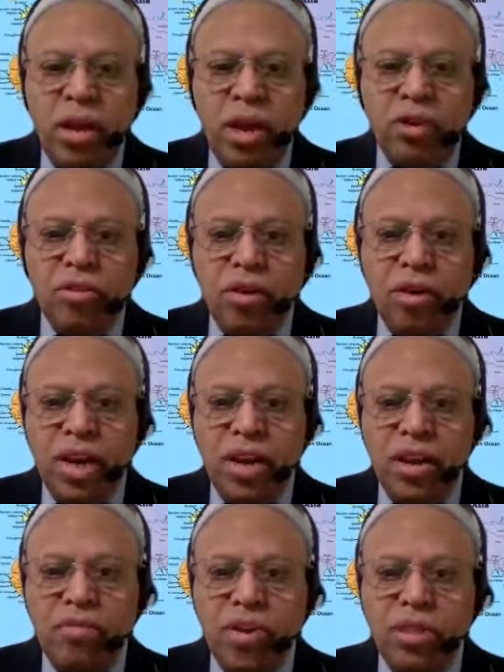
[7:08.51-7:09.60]
including
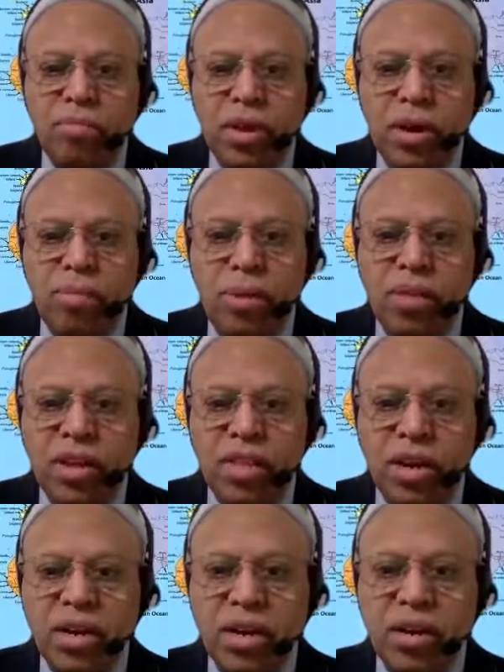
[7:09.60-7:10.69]
defense and public
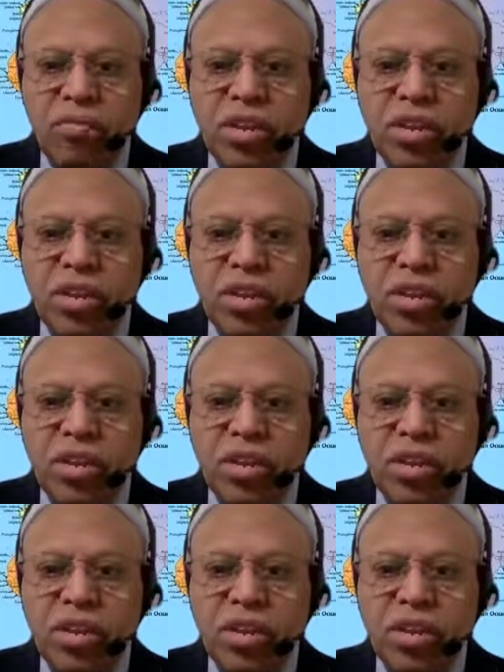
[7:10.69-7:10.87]
sector,